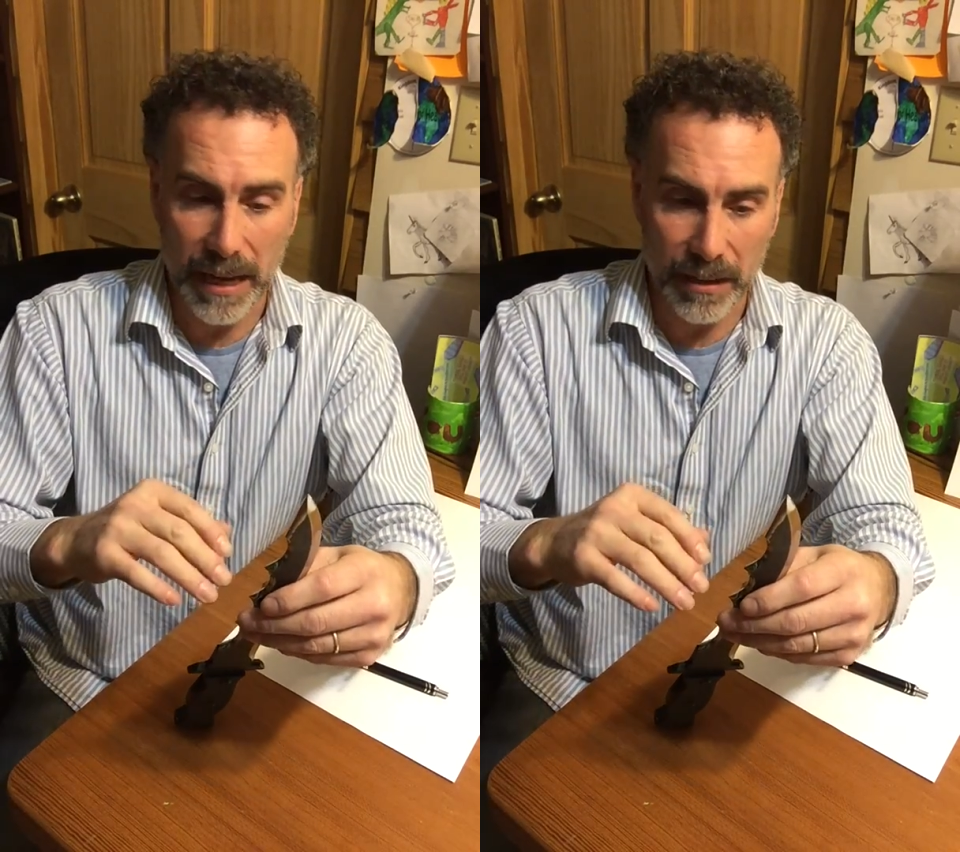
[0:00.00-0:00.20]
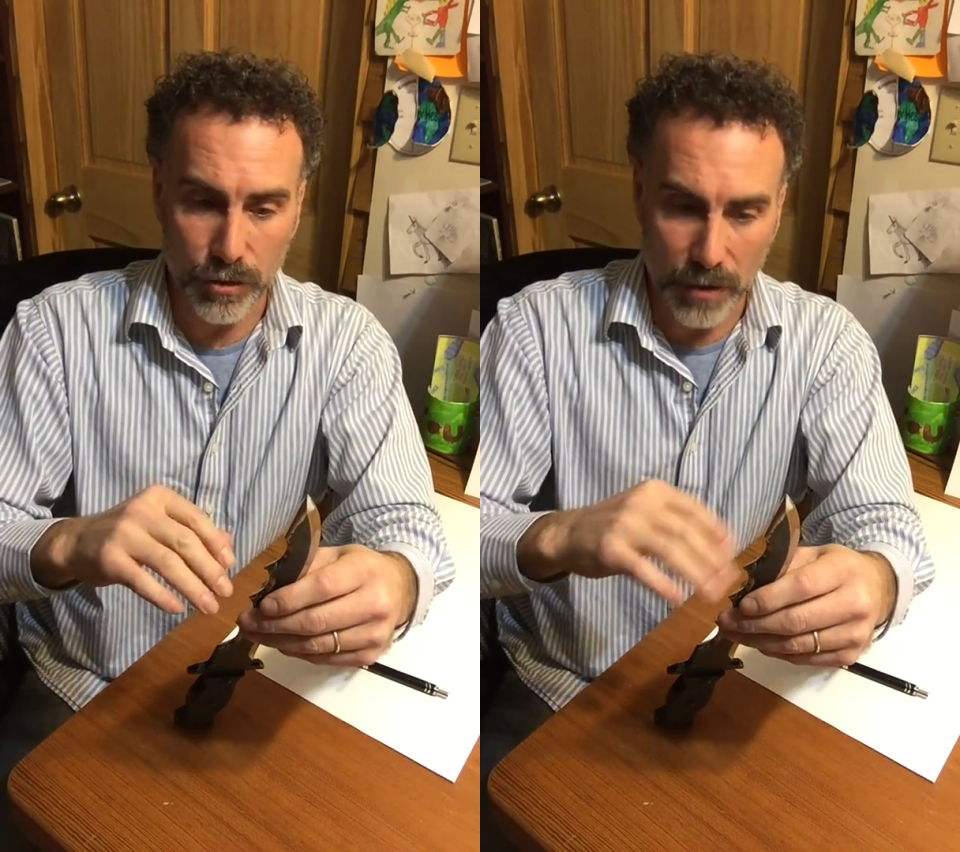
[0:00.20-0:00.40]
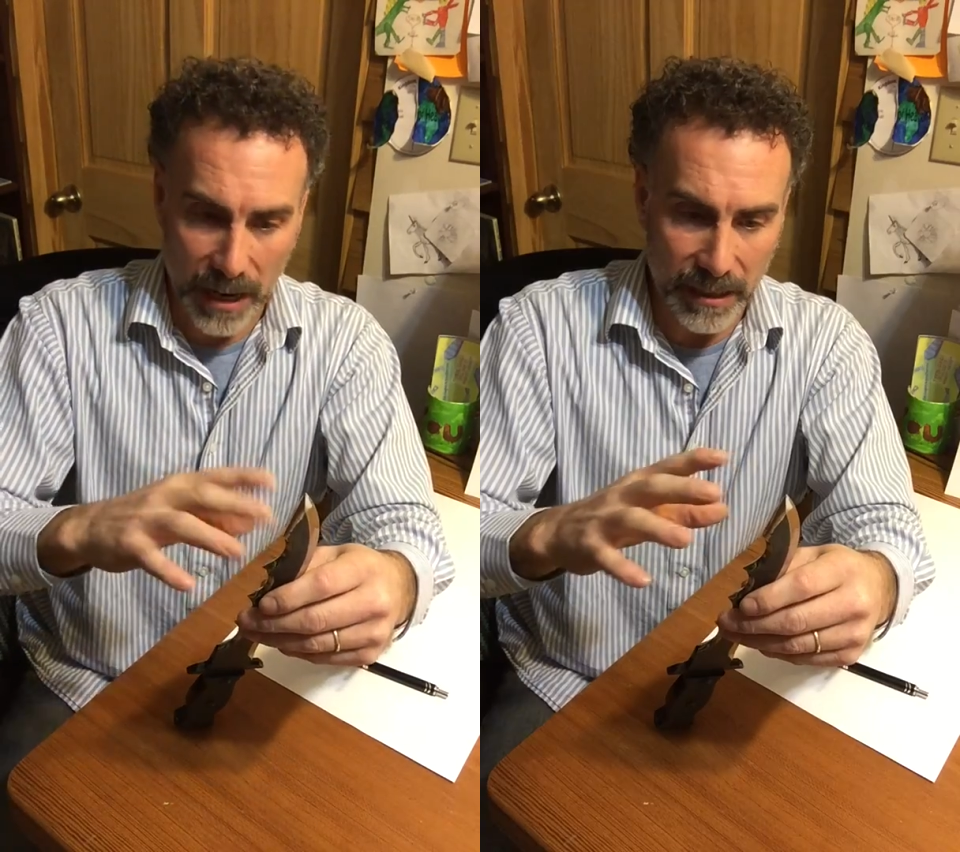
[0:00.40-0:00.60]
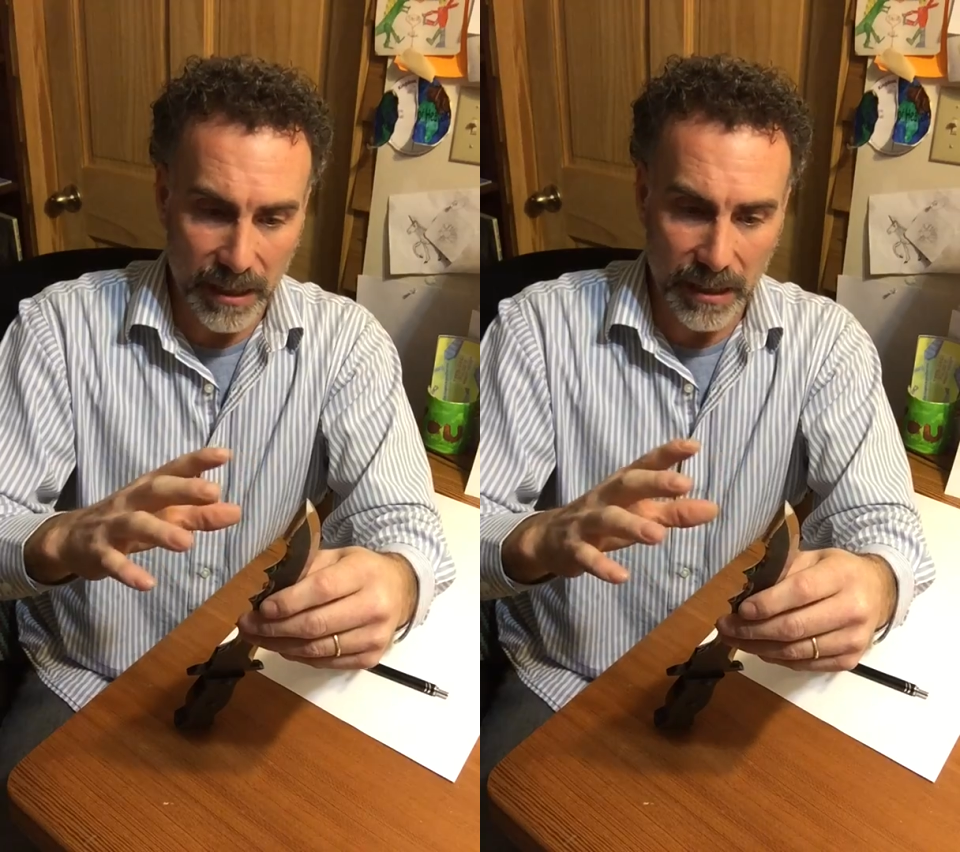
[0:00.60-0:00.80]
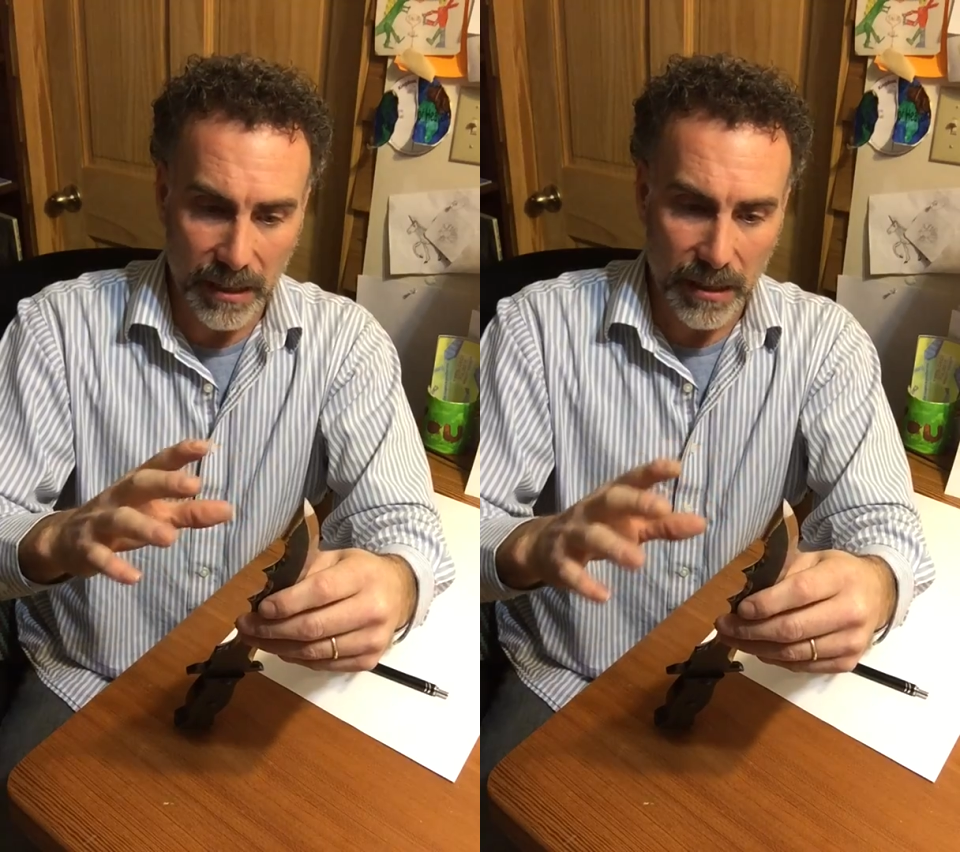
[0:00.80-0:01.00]
at
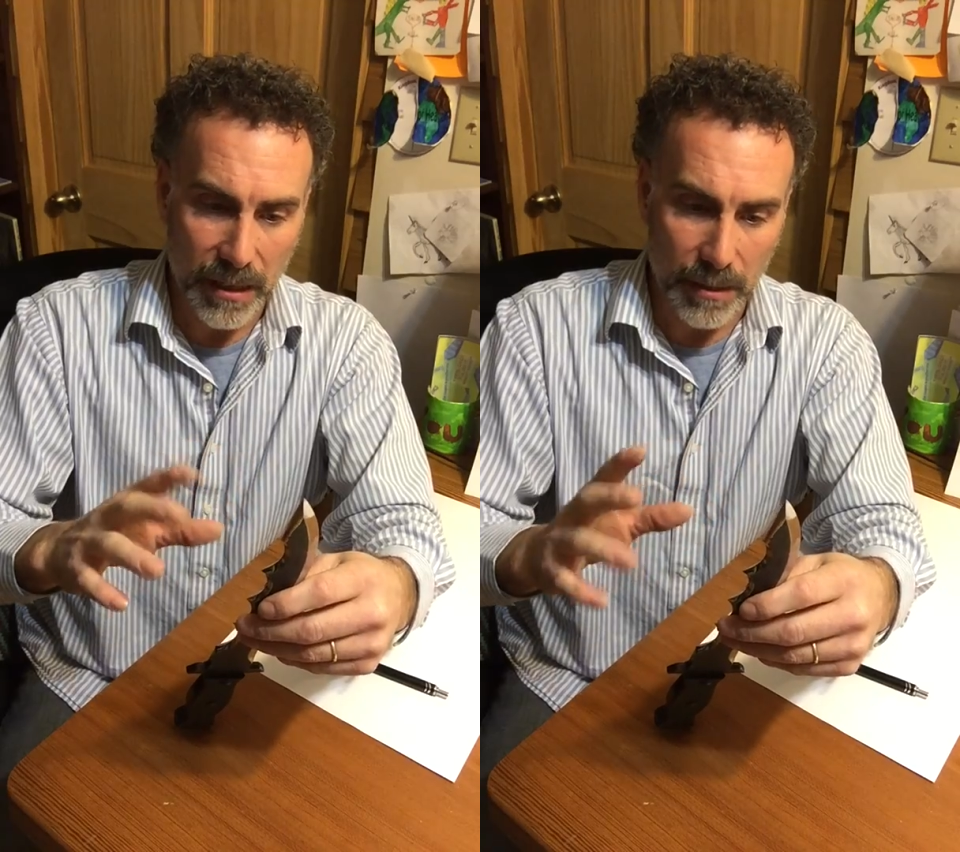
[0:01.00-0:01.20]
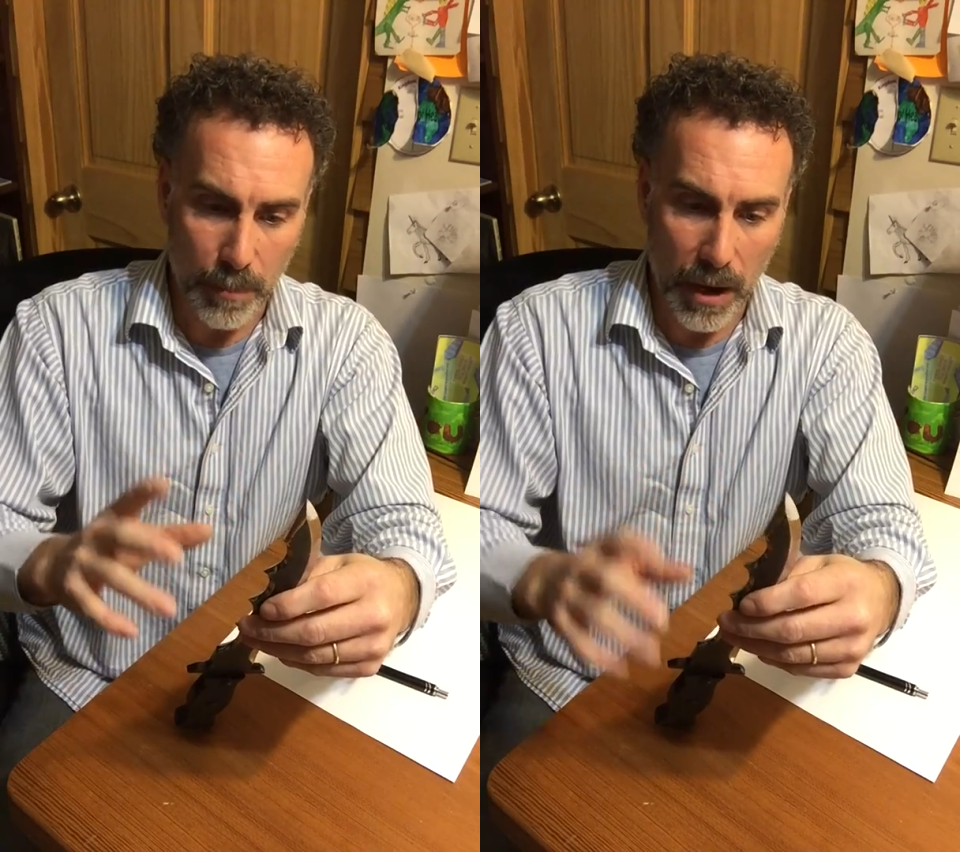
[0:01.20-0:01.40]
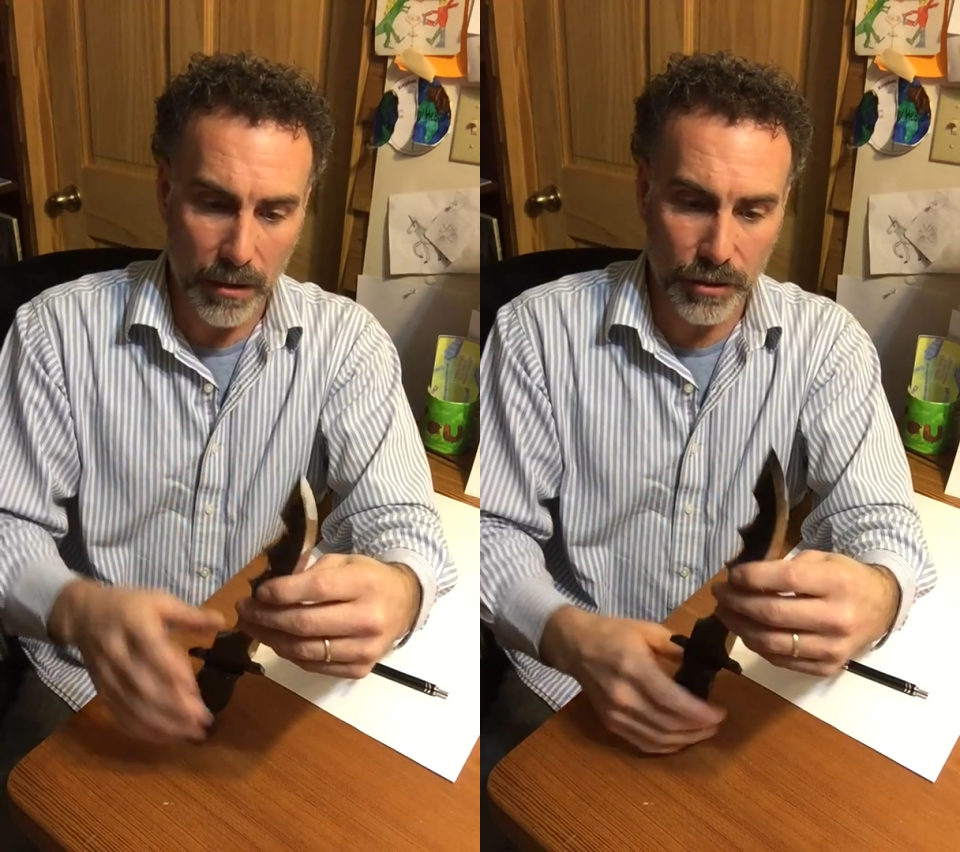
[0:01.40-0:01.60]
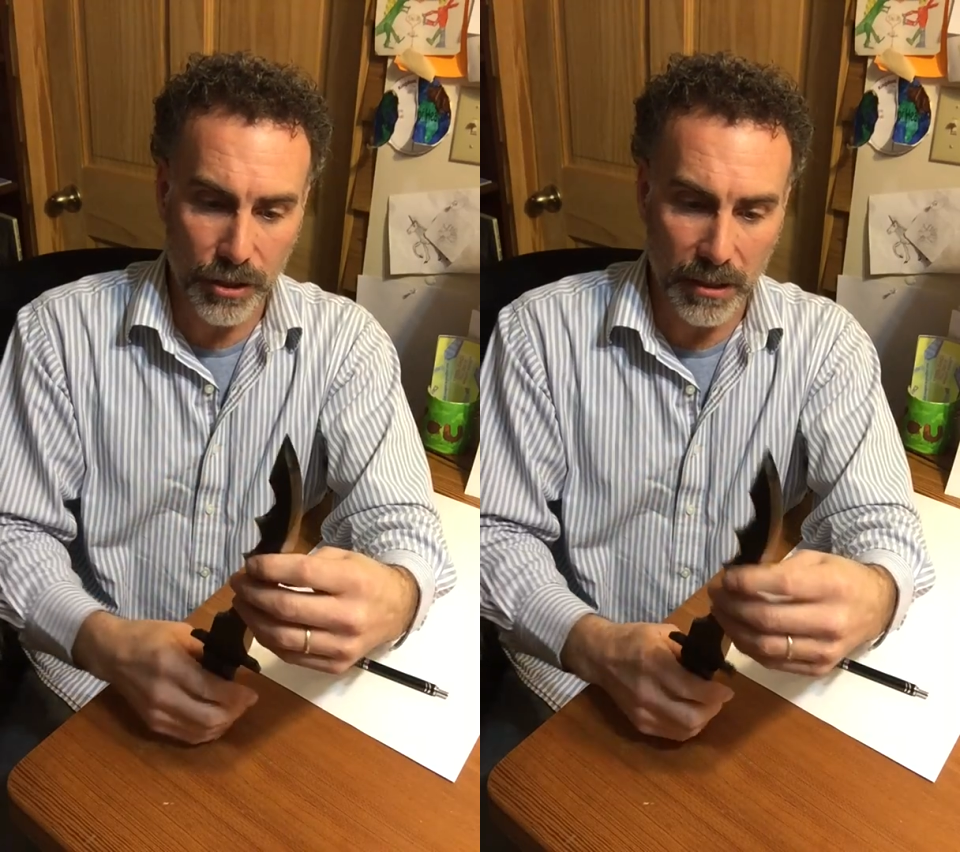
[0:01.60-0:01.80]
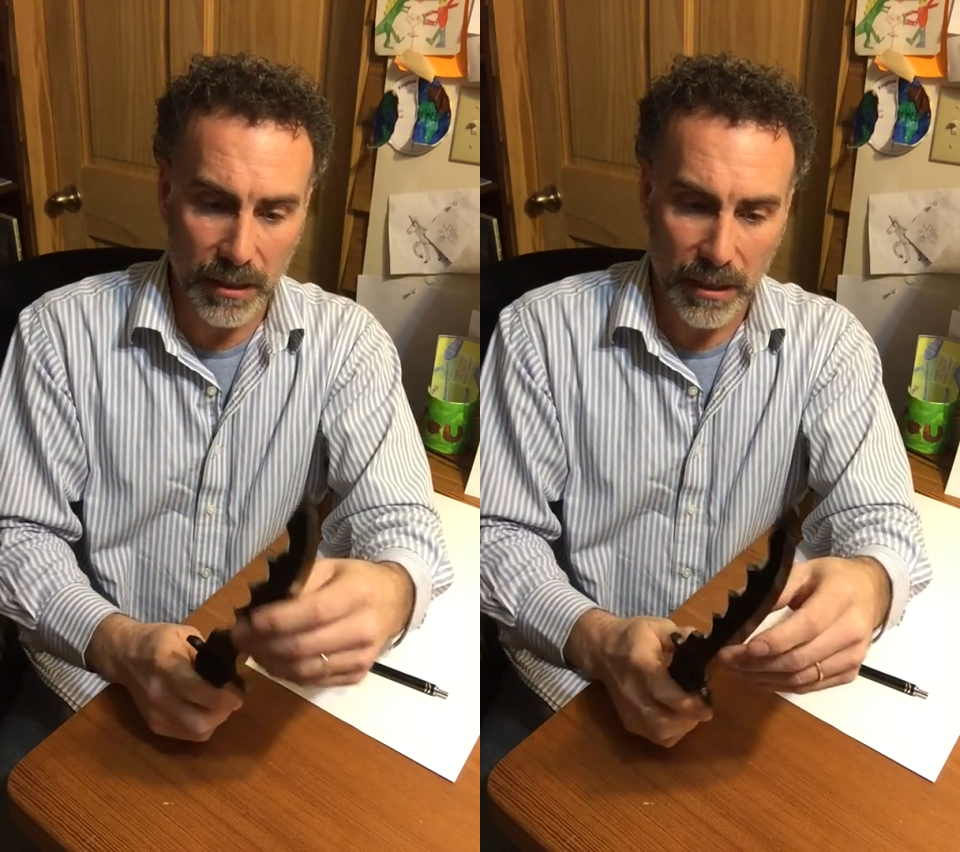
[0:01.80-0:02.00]
grinding and
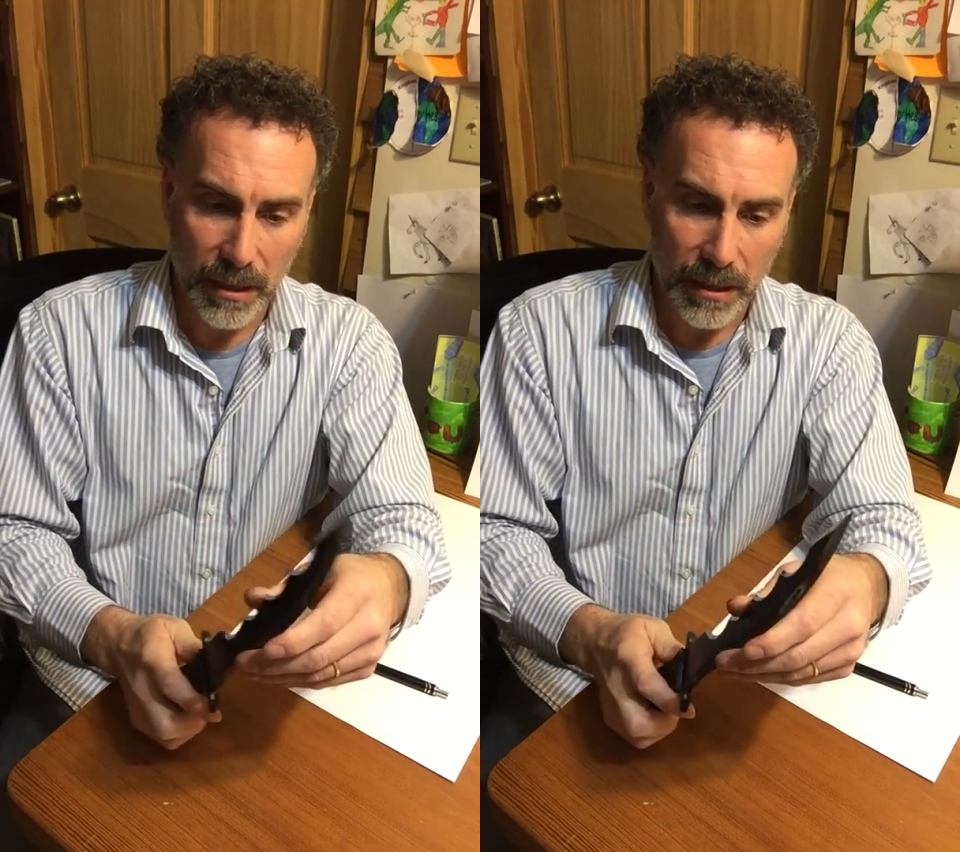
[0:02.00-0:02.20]
polishing.